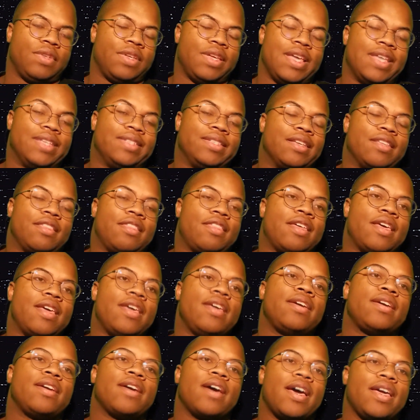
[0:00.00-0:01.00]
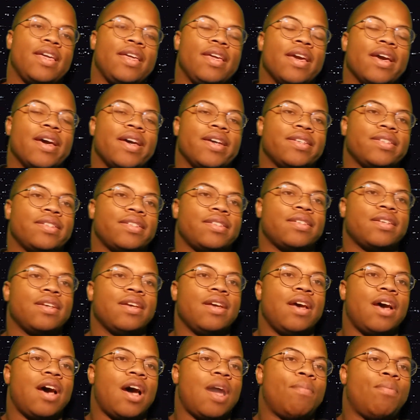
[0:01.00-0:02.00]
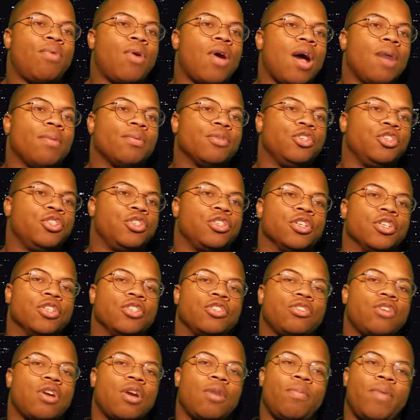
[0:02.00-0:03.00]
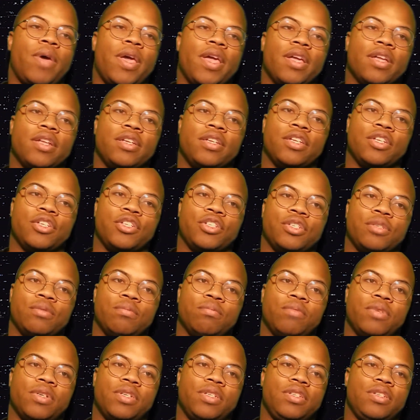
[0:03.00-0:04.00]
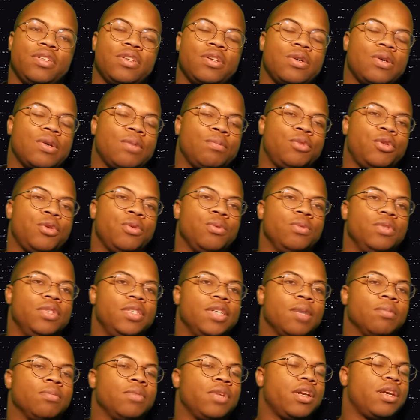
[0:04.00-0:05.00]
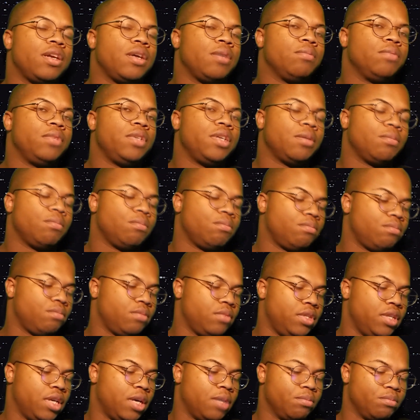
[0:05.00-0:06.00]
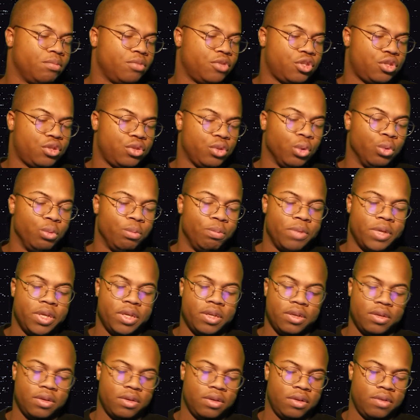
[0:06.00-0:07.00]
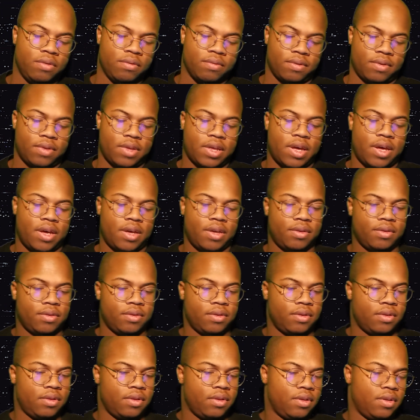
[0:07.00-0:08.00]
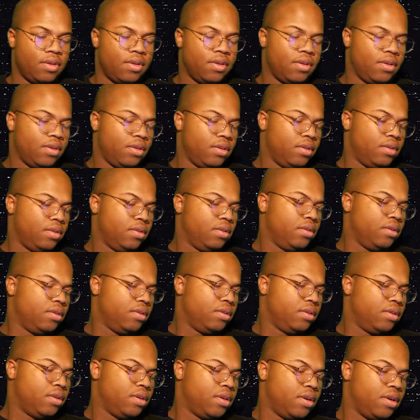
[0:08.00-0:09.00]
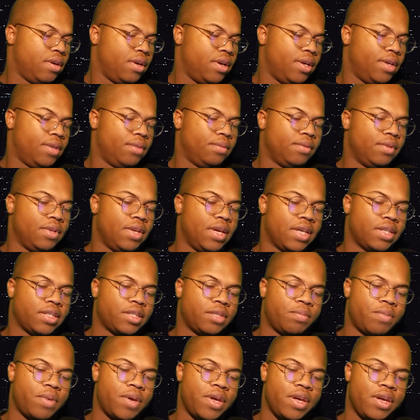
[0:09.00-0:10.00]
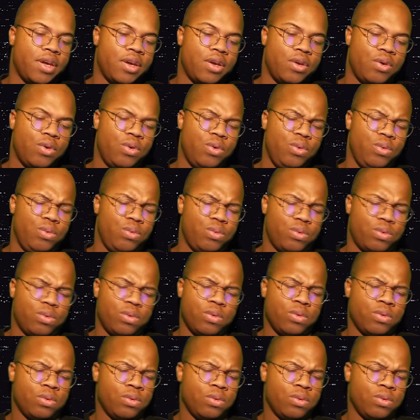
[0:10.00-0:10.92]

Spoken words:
is a thing, I guess. I probably should start paying attention, but, I'm too dumb stupid for that. Alright, next page. Ooh.